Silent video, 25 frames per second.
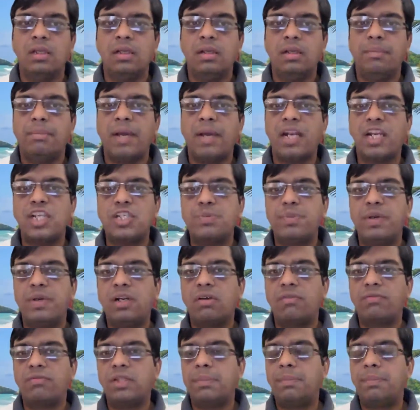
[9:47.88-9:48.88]
Management
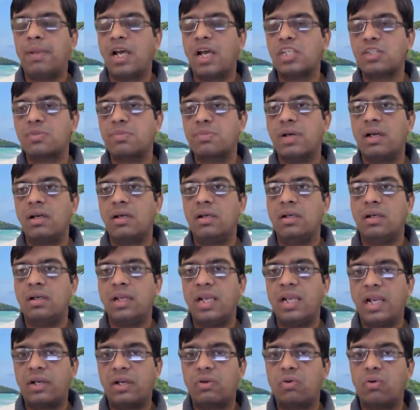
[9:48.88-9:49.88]
of the plasma
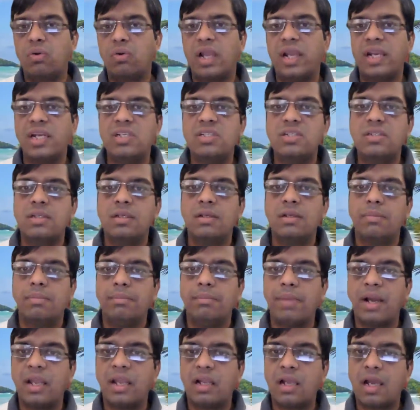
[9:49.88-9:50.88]
electrolytes,
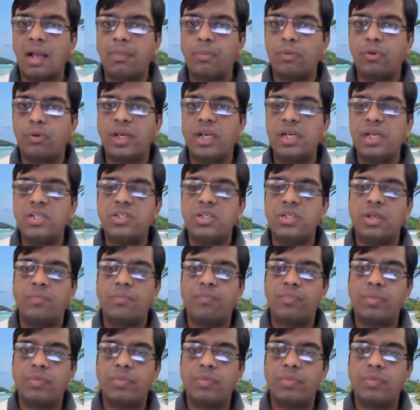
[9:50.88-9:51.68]
bicarbonates,